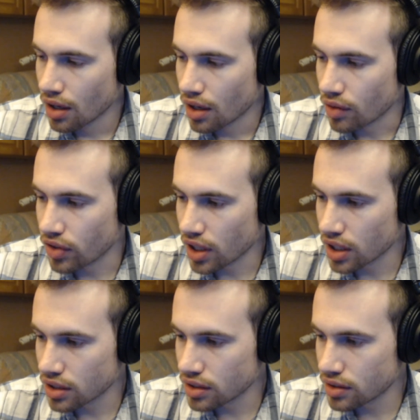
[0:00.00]
I feel
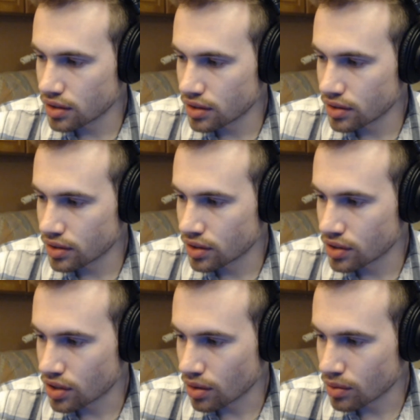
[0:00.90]
like good
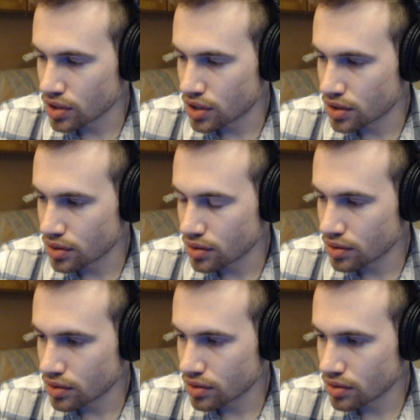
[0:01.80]
Star Wars
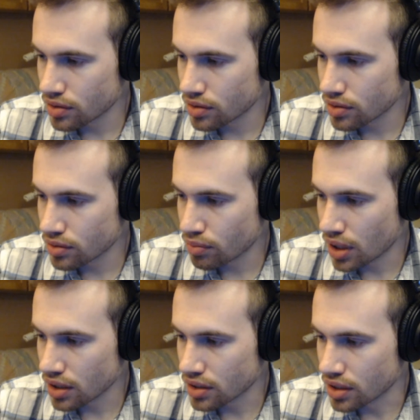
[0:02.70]

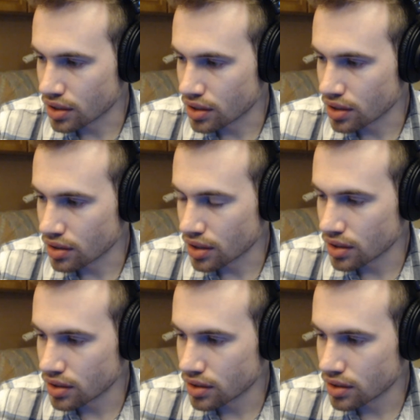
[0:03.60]
politics did it right.